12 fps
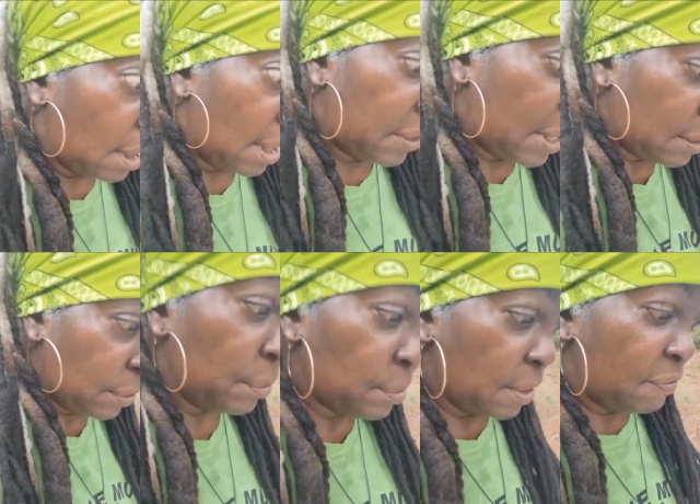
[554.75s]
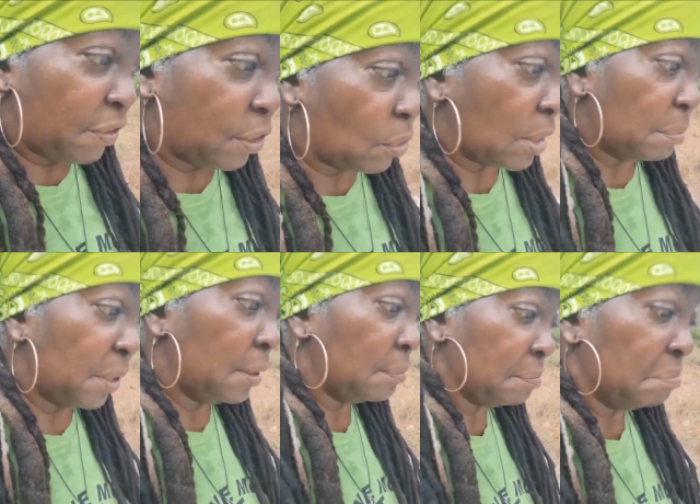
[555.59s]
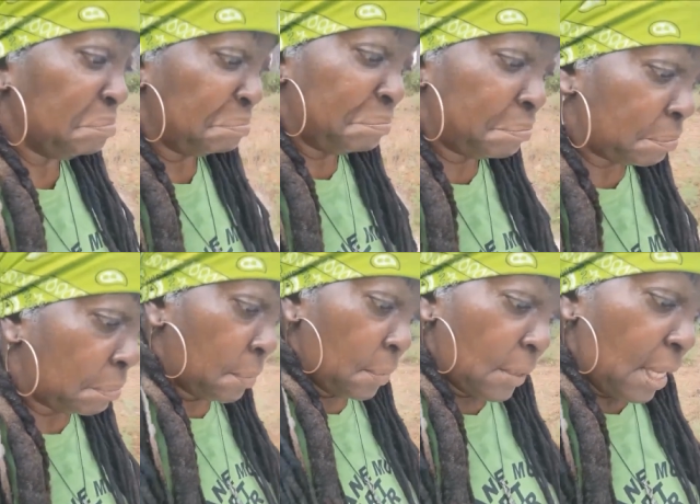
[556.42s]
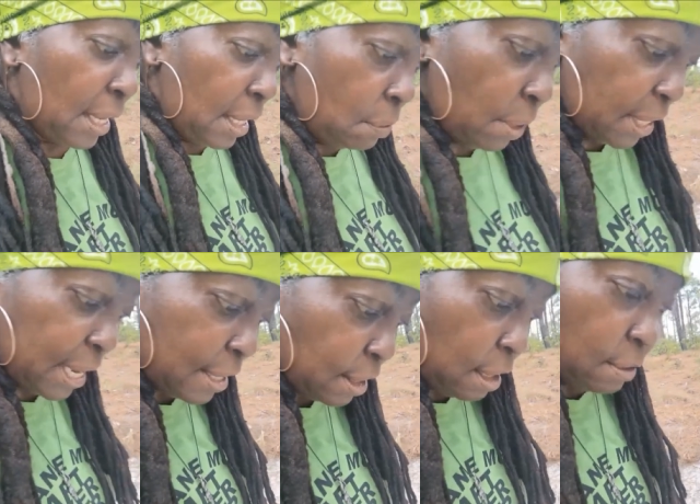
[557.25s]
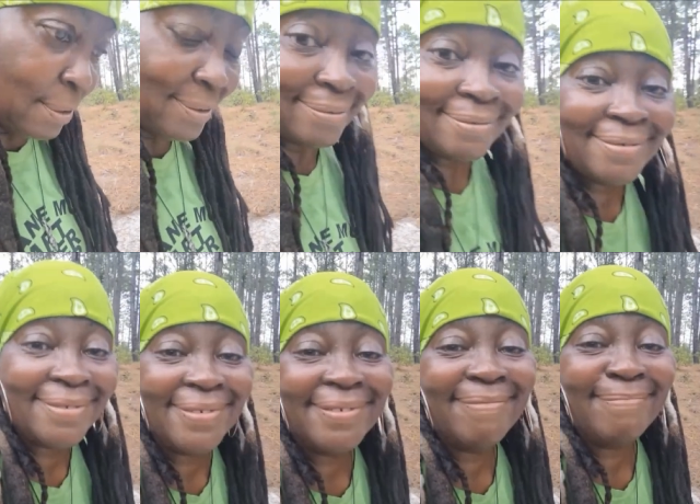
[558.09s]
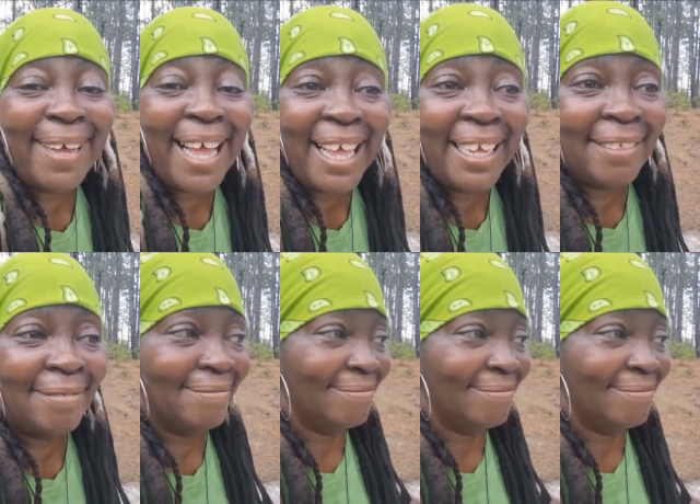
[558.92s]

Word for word: Not that who, if you know what I mean. Anyway, gotta go. Bye.